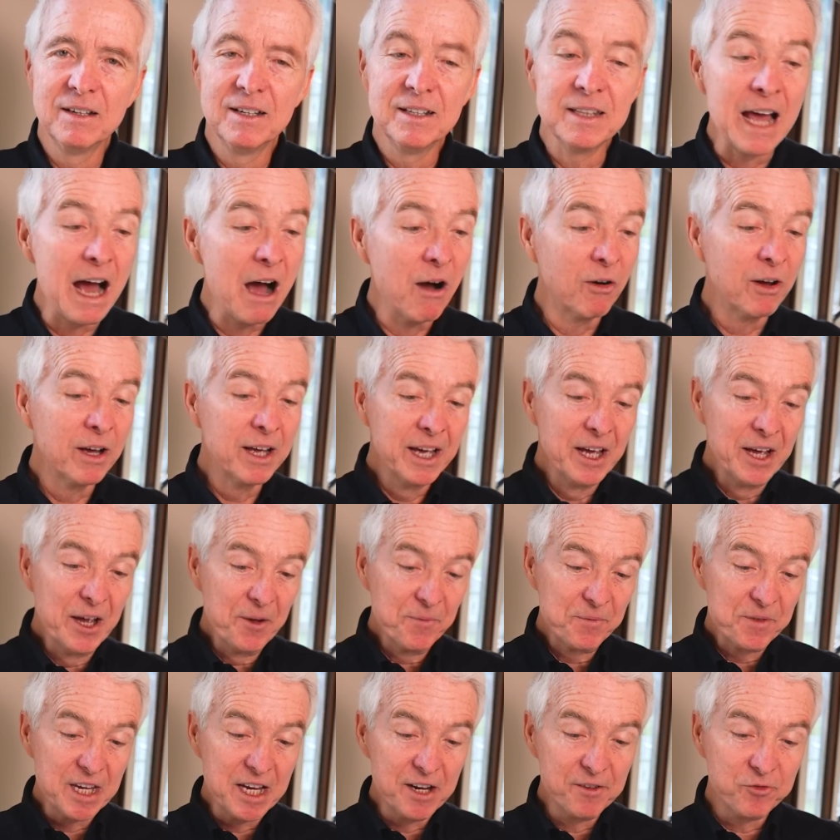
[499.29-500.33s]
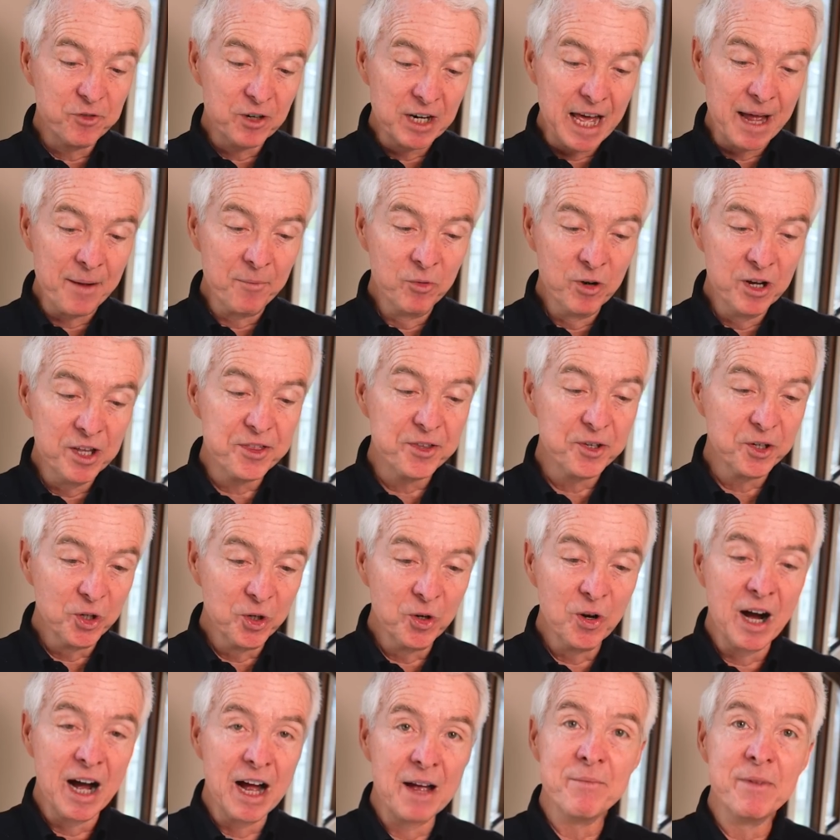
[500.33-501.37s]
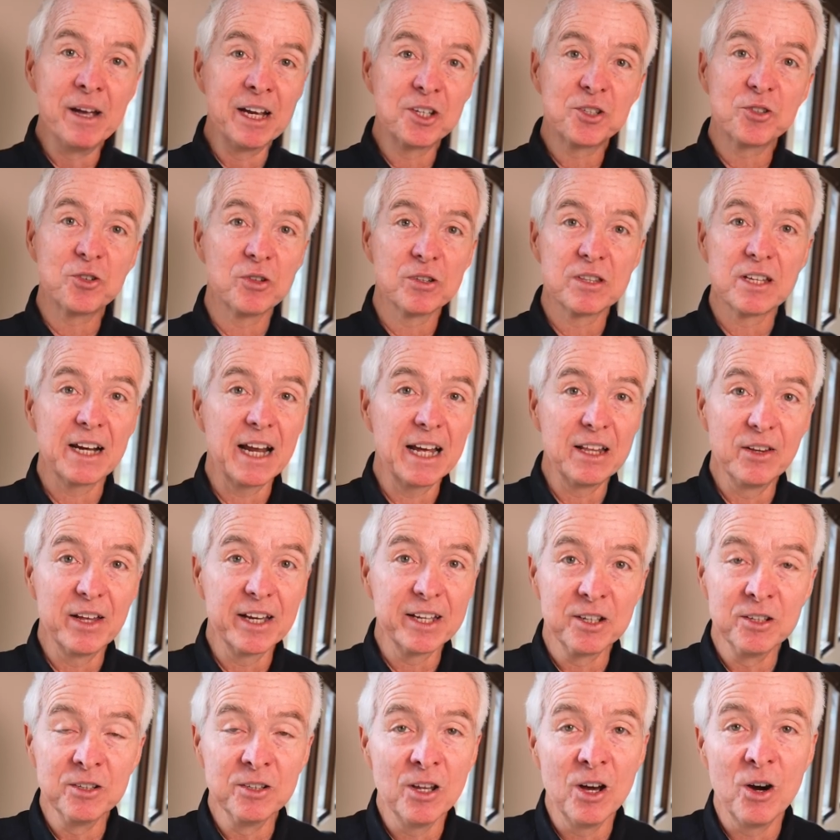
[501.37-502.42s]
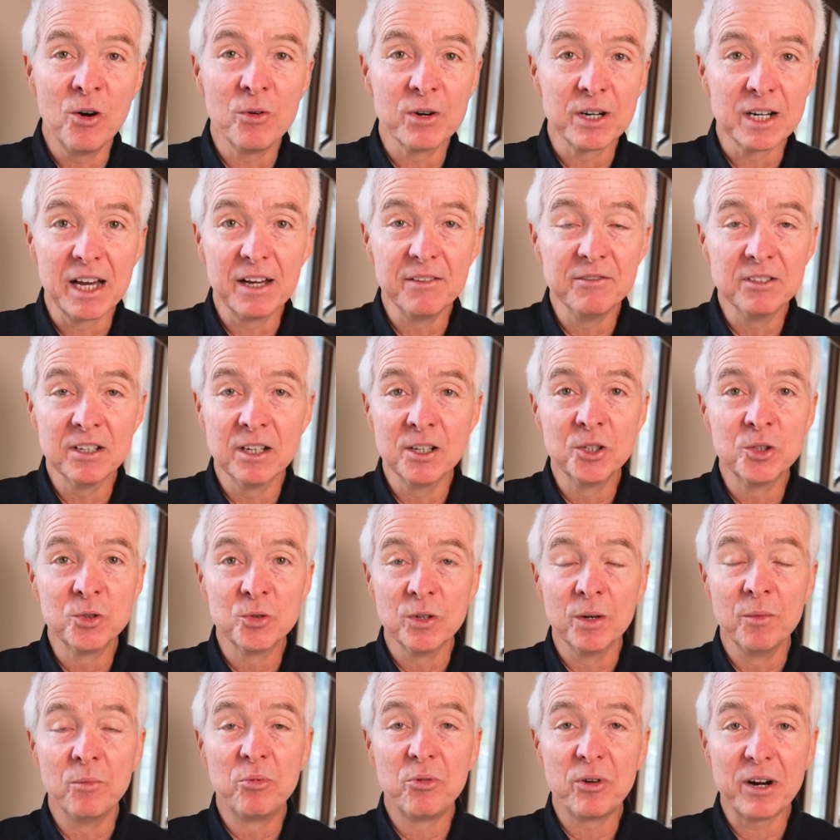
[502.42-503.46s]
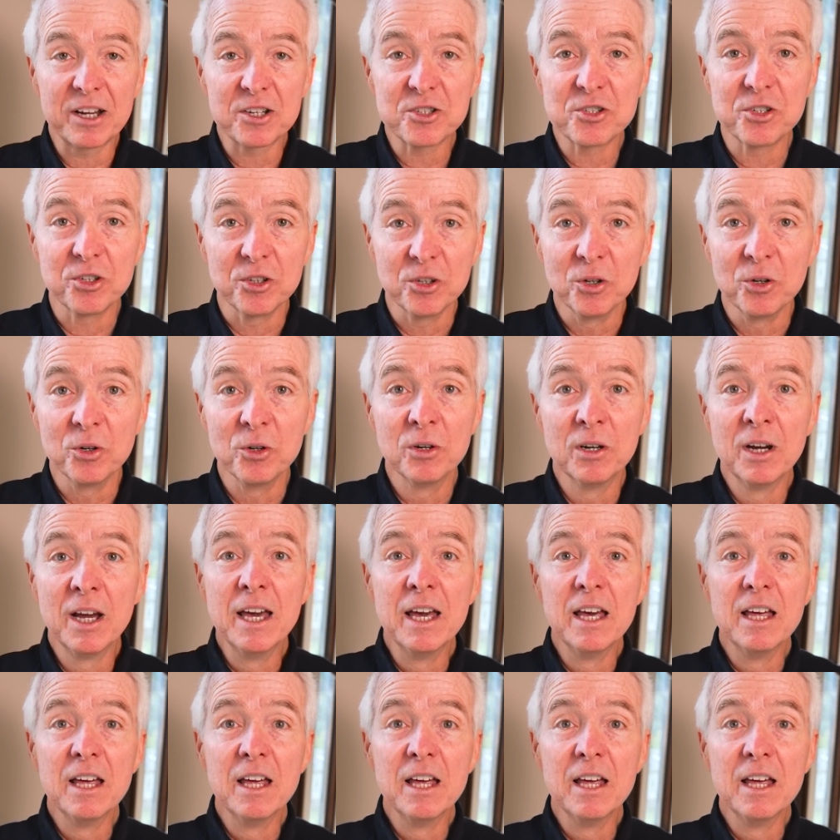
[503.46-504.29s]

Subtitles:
Now, if when I'm with you, I make sure that I let you know what I've done to impress you,